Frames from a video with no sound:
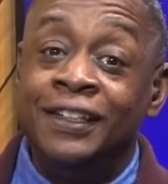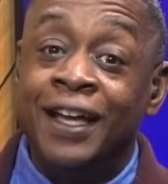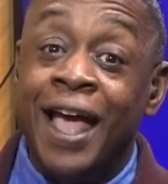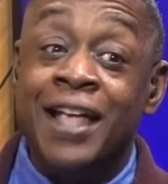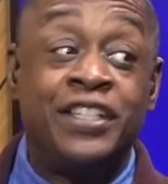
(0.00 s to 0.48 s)

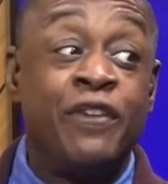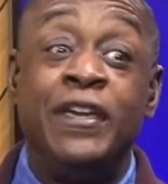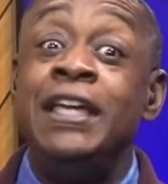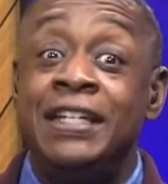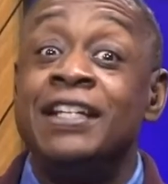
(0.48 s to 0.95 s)
as if
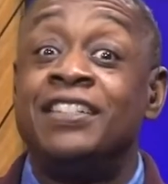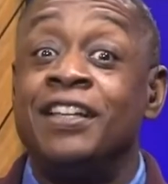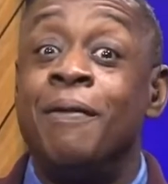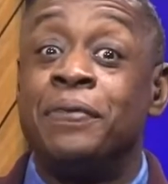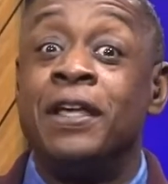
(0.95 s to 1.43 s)
he did
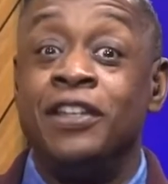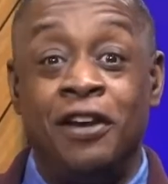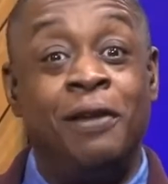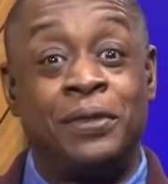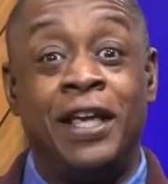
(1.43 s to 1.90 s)
something, you know
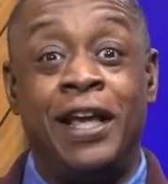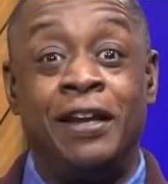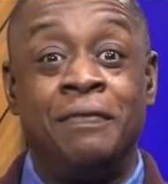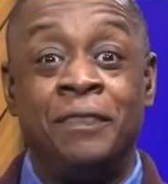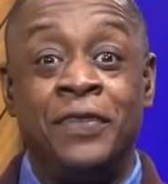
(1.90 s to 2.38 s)
what I'm saying,